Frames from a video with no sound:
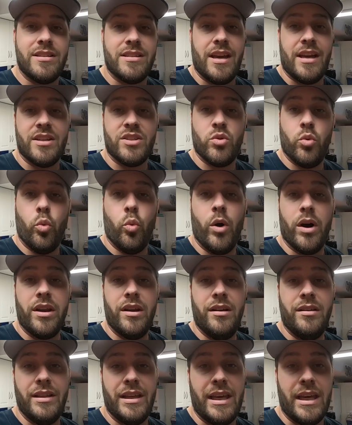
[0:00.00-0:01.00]
S S one
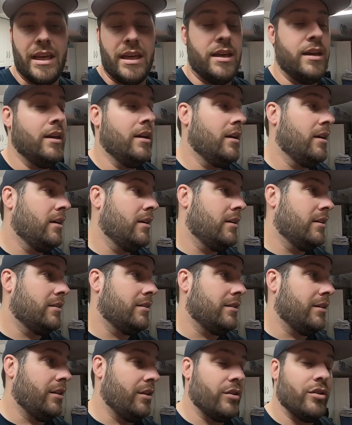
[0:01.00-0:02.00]
L E,
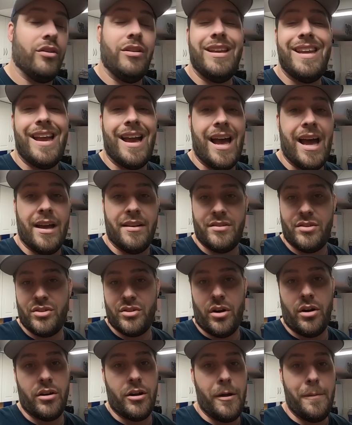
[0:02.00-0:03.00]
literally
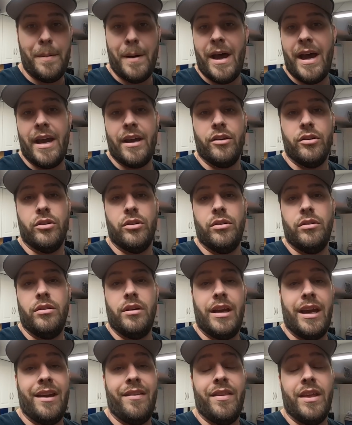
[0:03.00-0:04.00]
start up
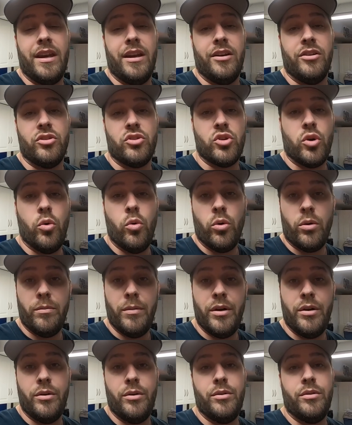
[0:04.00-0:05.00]
idle, and then in tour
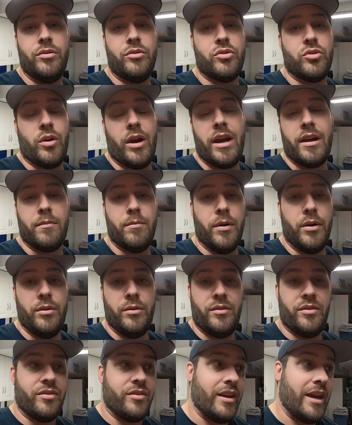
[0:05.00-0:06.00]
mode, track
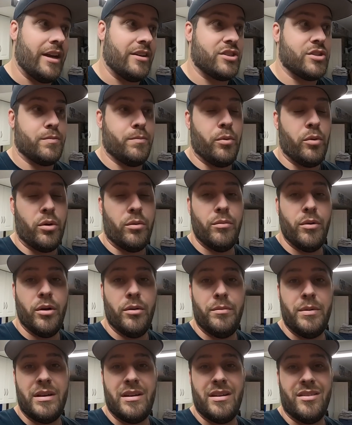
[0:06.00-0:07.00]
mode, slash sport
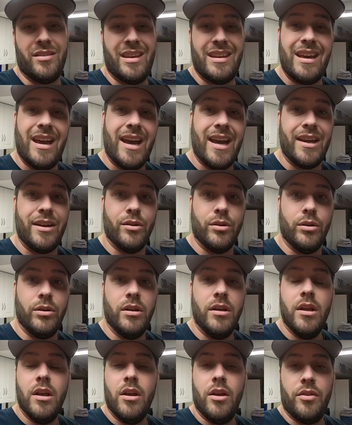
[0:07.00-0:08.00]
mode, because at
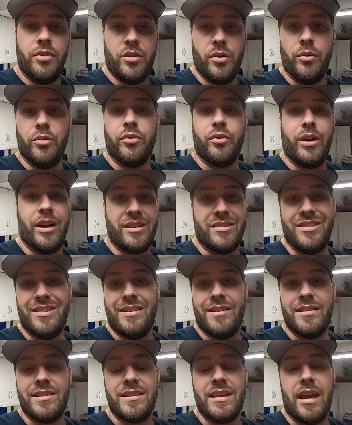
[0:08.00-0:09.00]
idle, those are actually
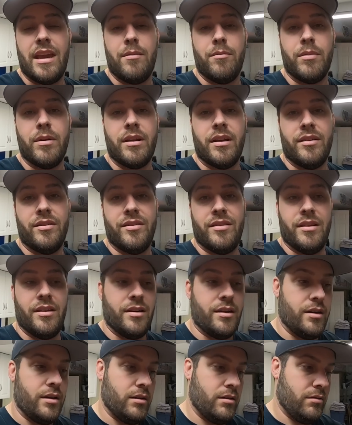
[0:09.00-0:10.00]
the same because
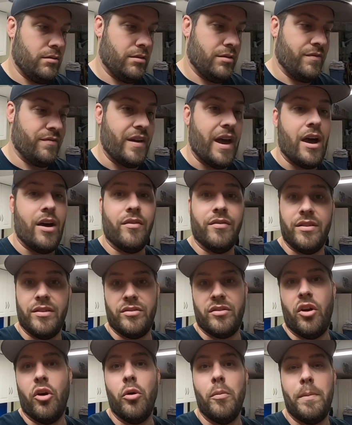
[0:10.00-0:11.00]
the, the valve
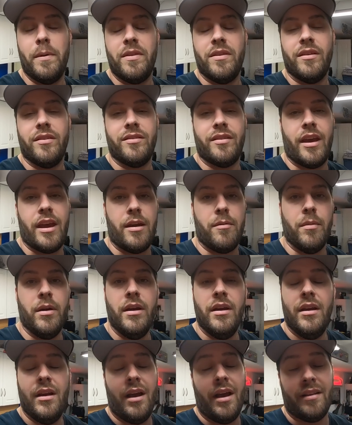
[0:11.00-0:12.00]
is open the same
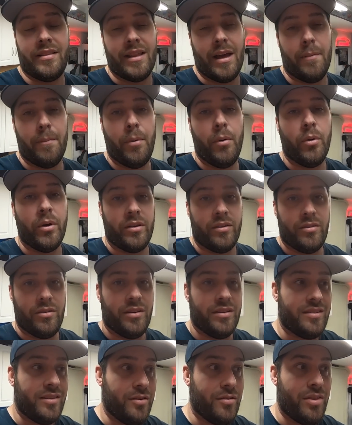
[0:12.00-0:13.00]
at that point.
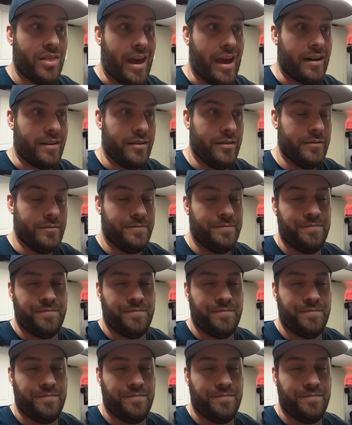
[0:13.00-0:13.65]
So let's hear that.